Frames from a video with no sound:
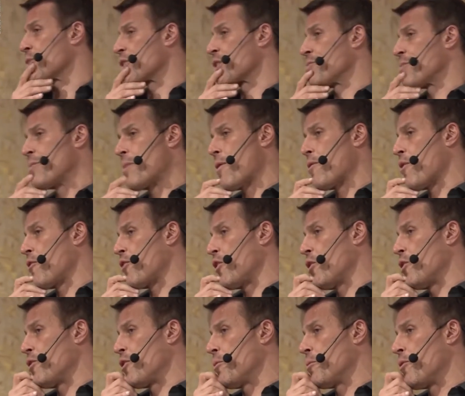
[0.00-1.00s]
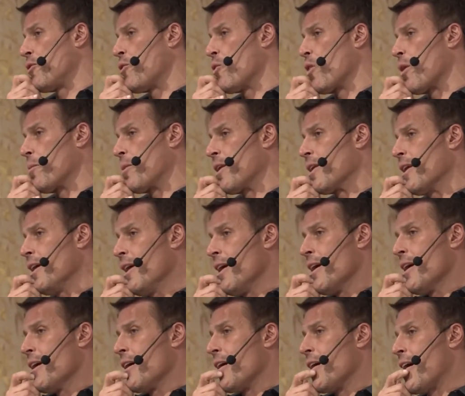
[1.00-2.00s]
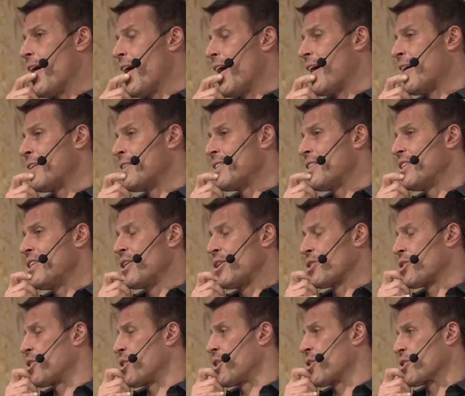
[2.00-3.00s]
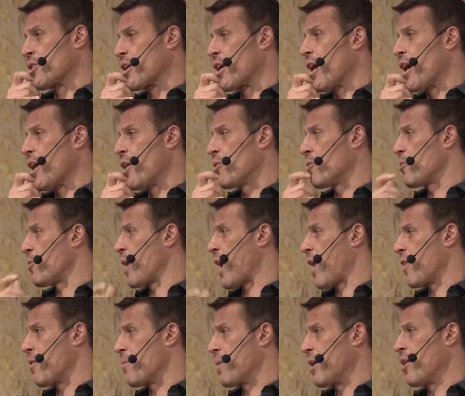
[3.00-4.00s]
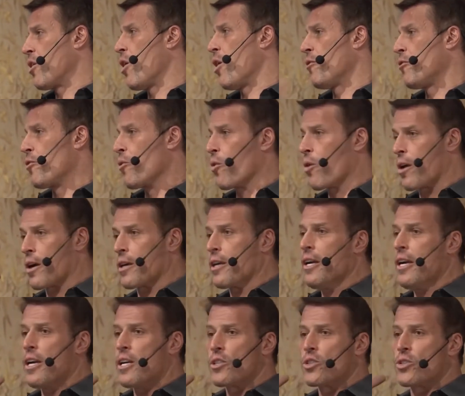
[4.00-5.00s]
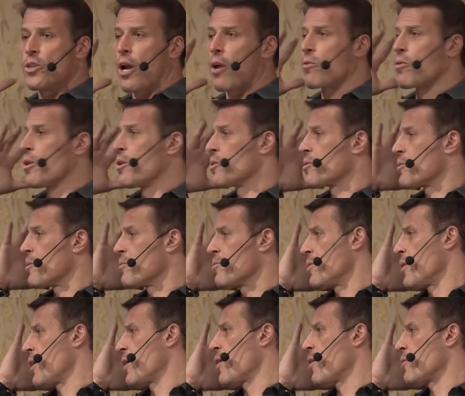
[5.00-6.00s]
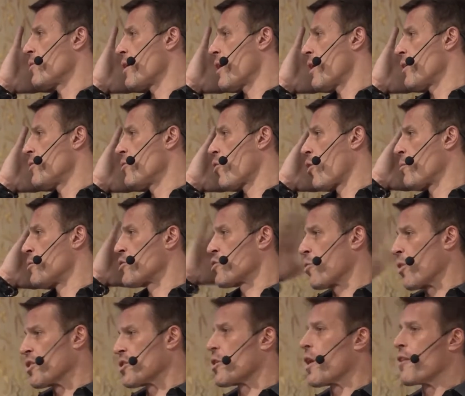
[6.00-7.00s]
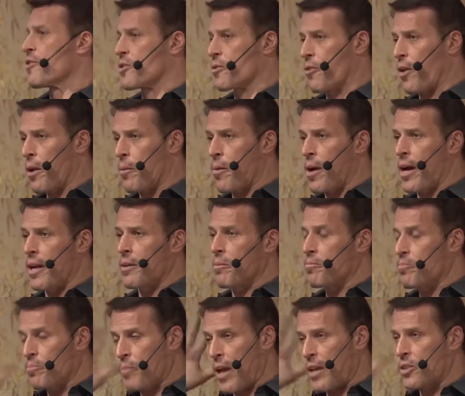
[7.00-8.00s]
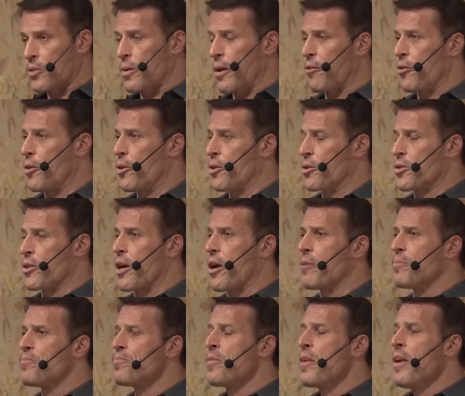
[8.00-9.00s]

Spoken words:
with maybe a few of you before, but years and years ago when we had the big Gulf War, General Norman Schwarzkopf's a friend of mine who passed away a few years ago,